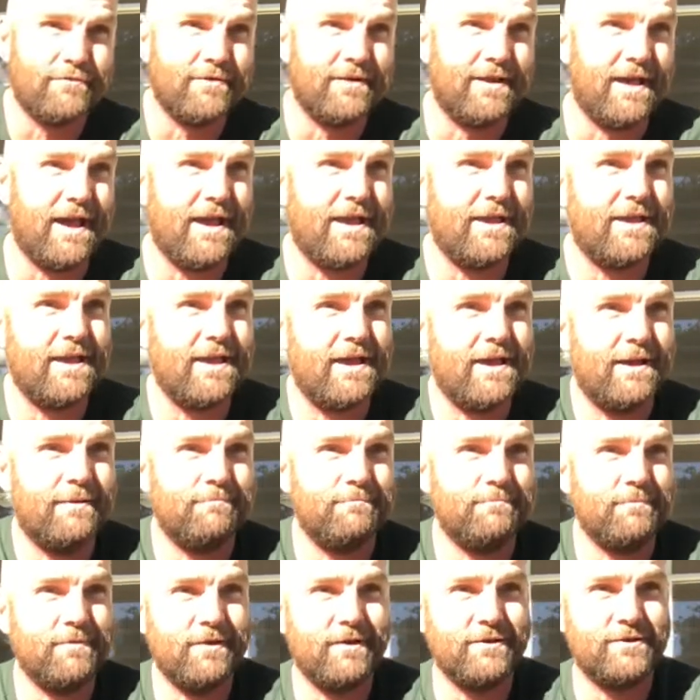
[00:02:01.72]
of a day. I
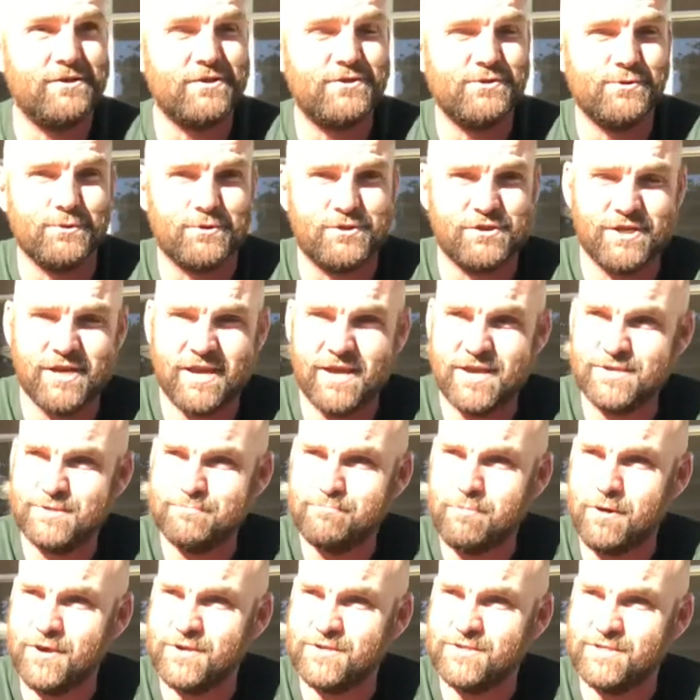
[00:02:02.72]
just saw
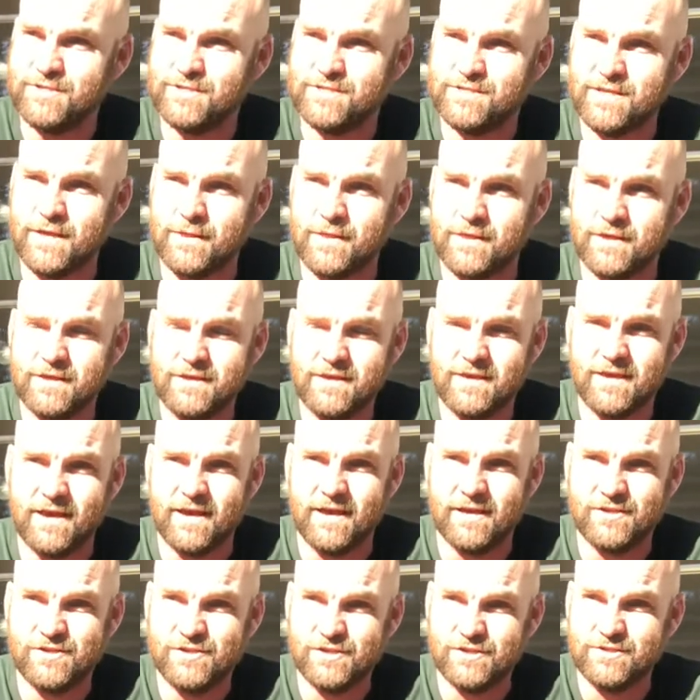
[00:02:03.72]
Chaz posted something
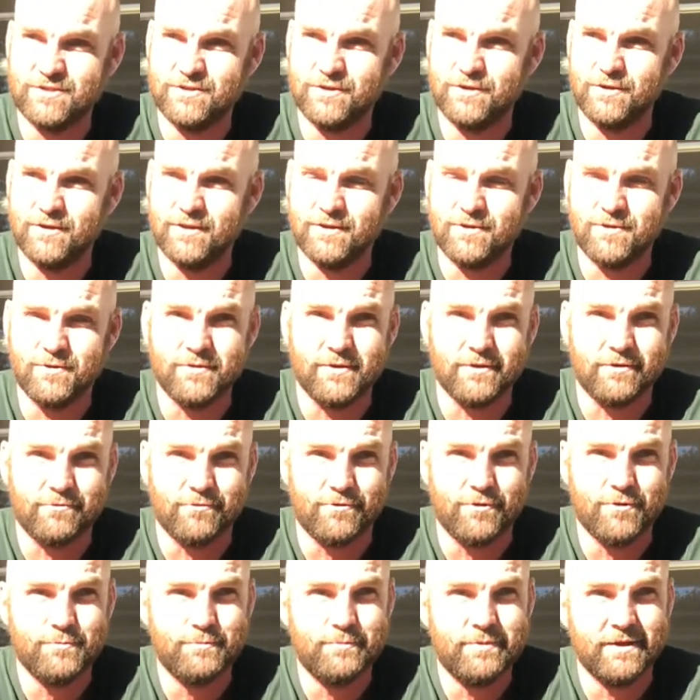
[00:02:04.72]
just earlier on the
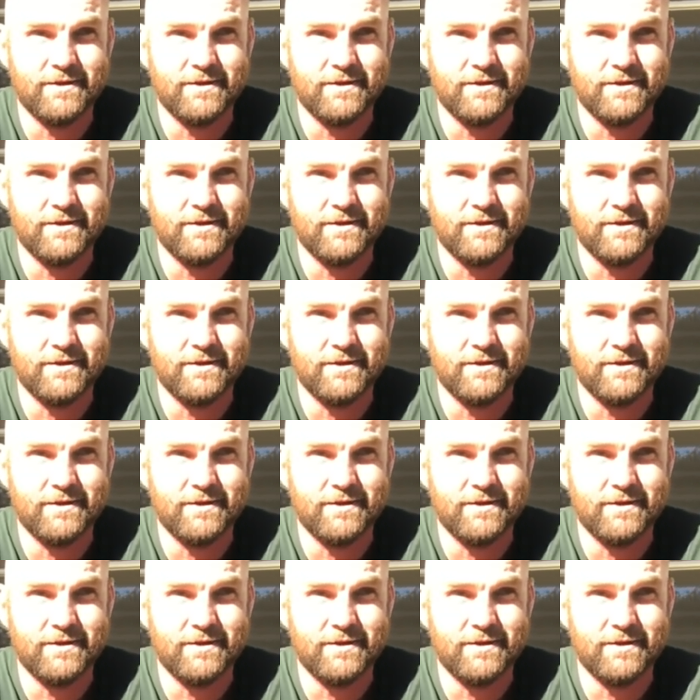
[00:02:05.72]
group,